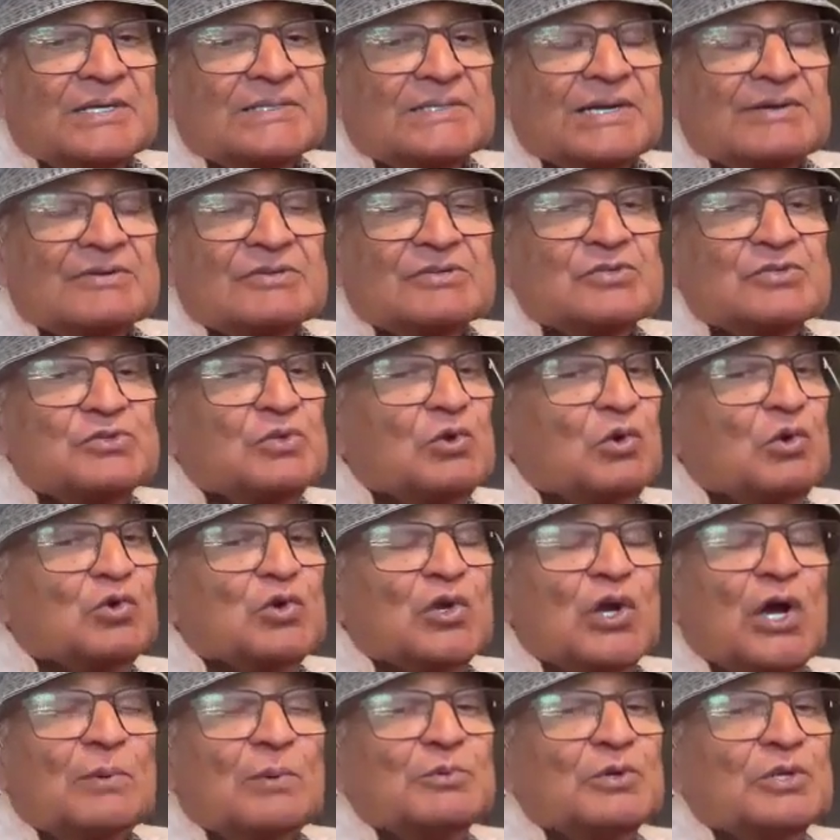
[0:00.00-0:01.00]
There is no
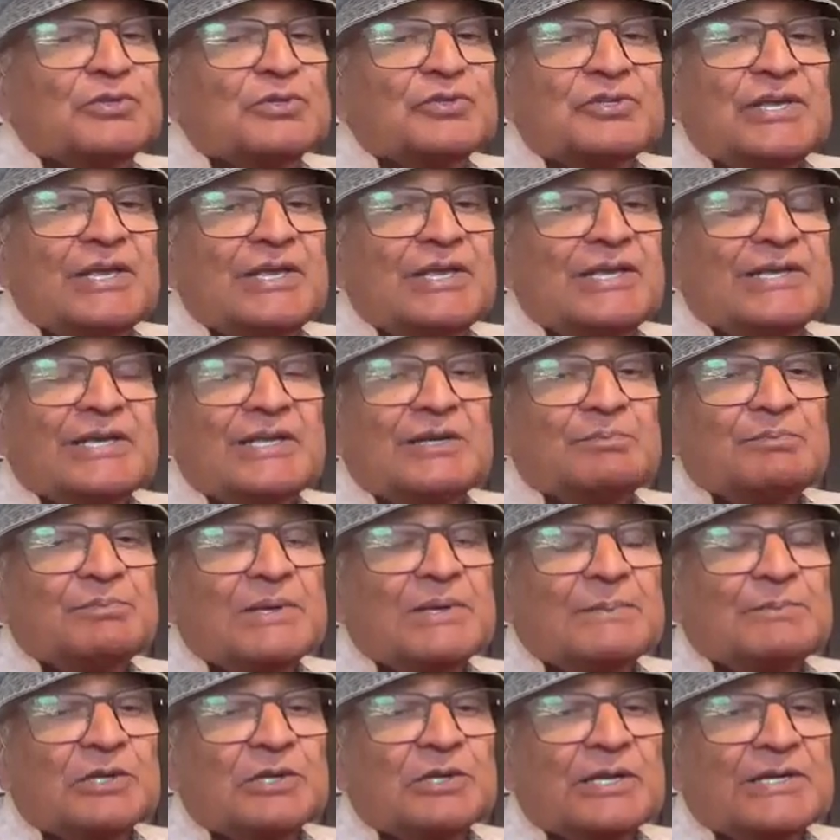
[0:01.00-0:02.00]
common thing in
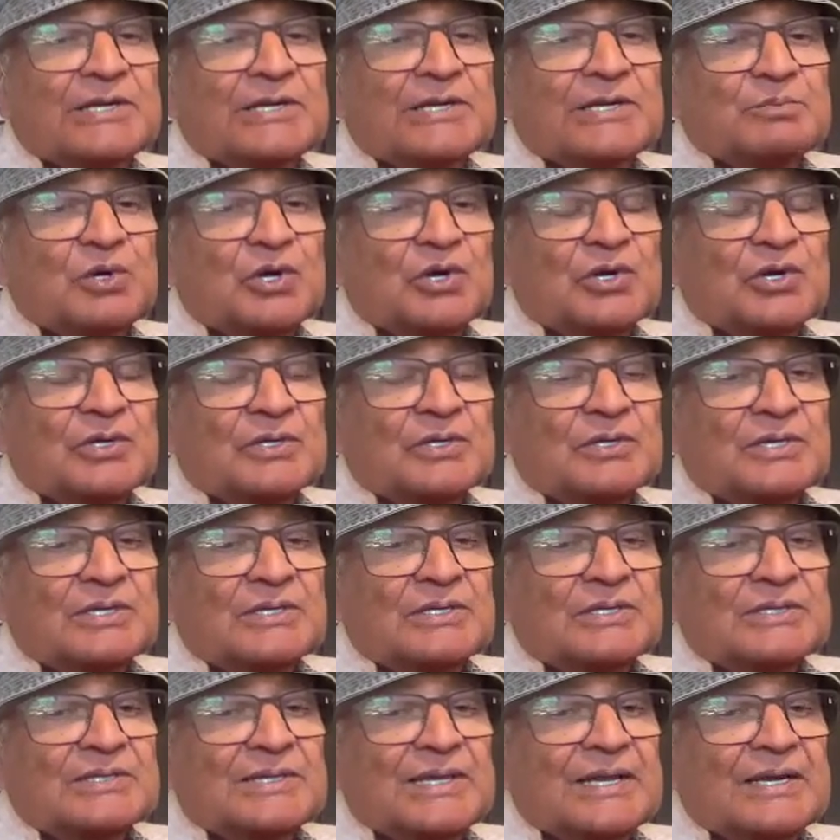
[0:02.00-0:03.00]
people anymore.
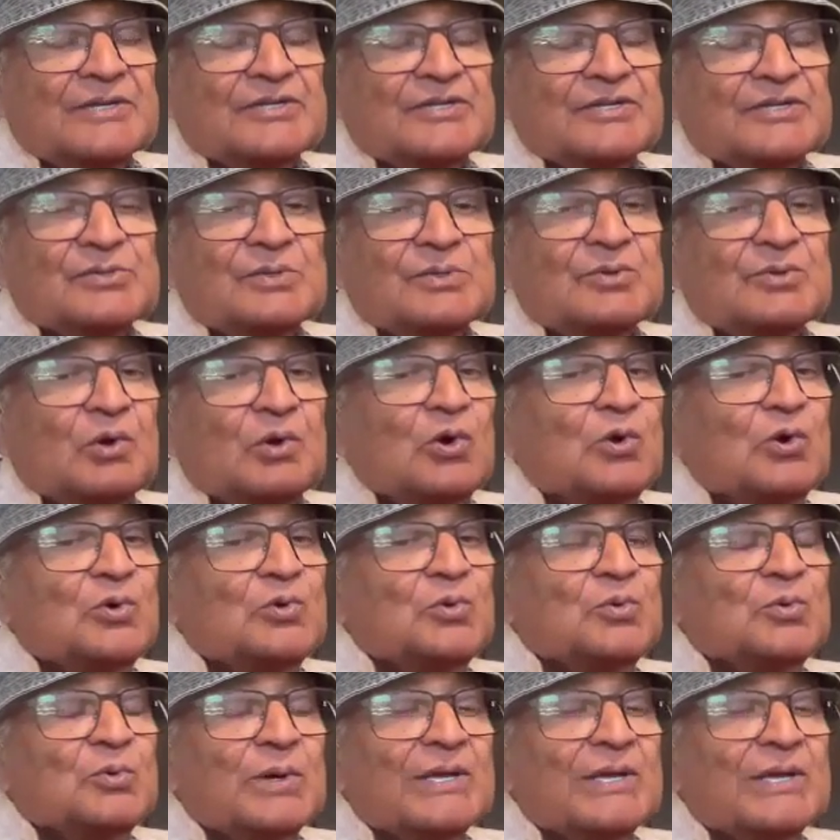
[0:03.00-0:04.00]
There is no
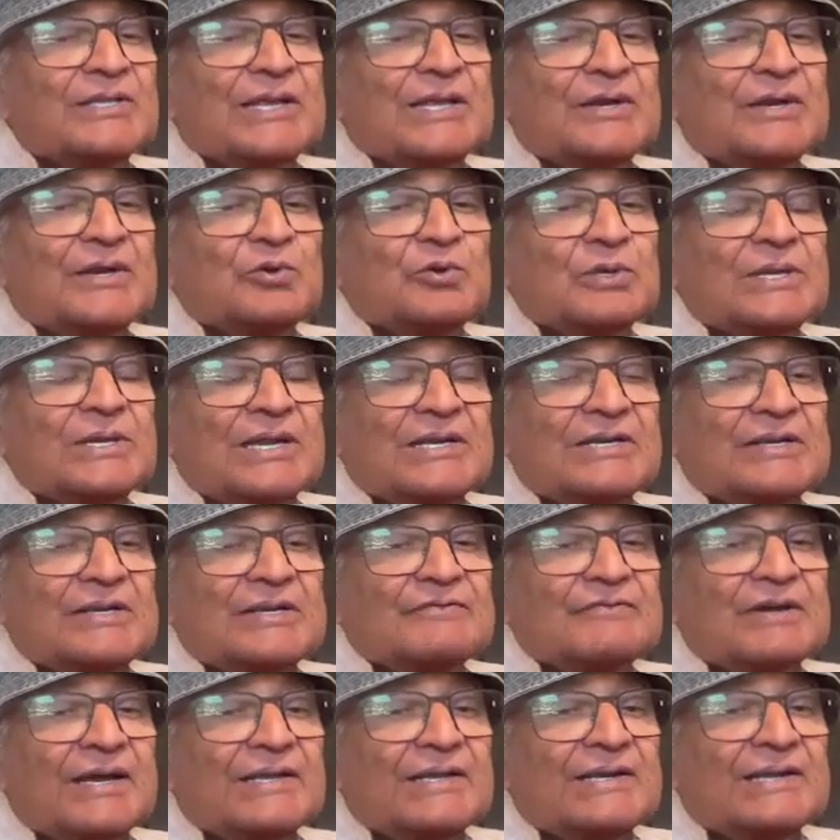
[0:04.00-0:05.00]
way that we can
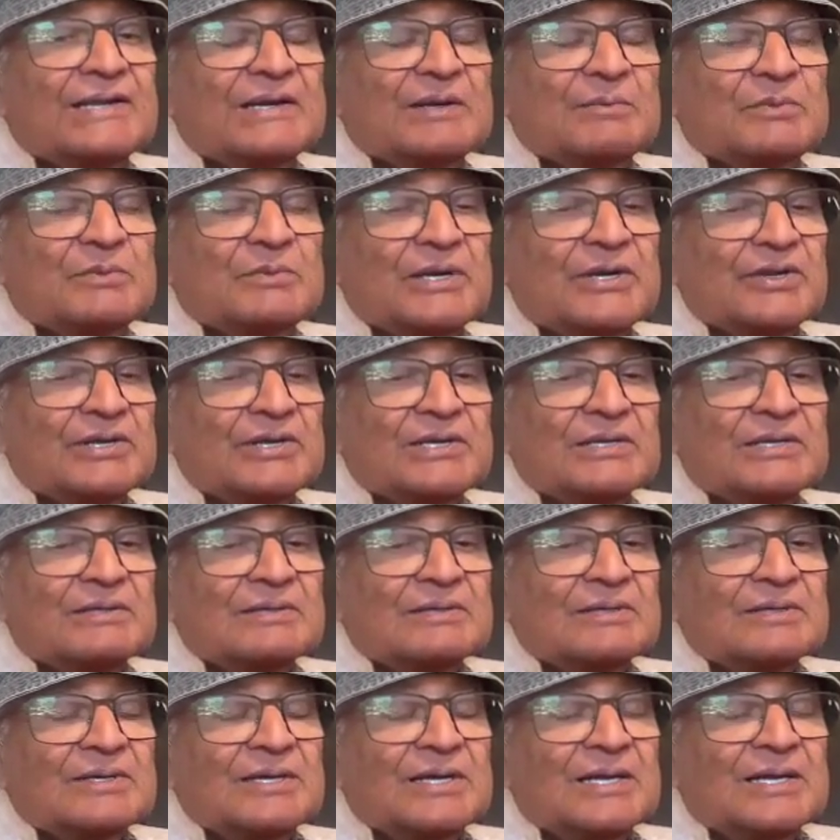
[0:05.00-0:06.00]
define an
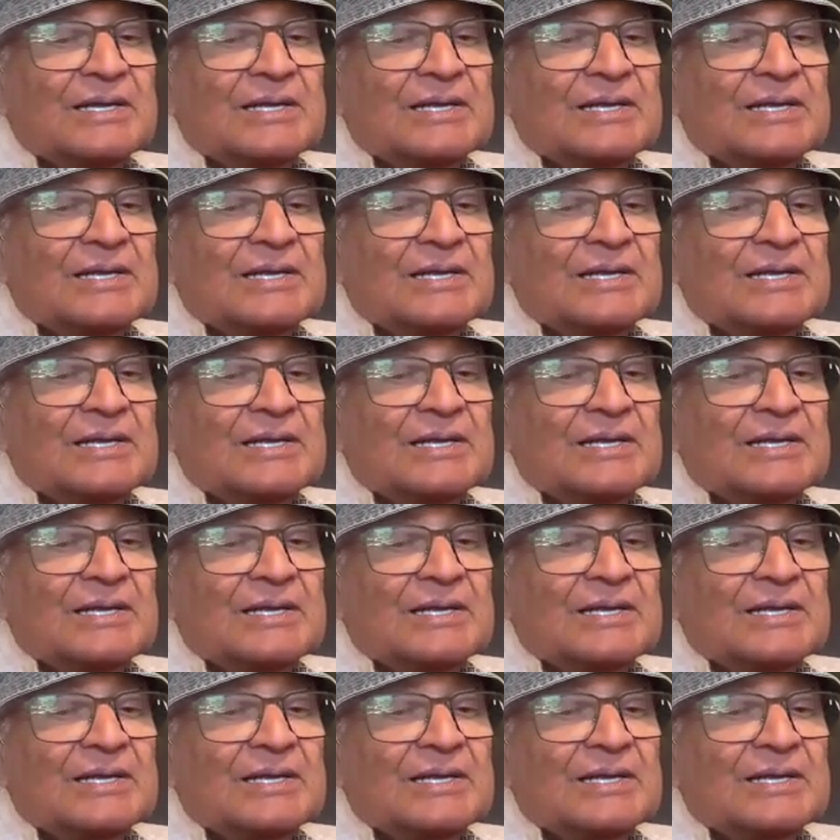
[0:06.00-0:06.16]
American.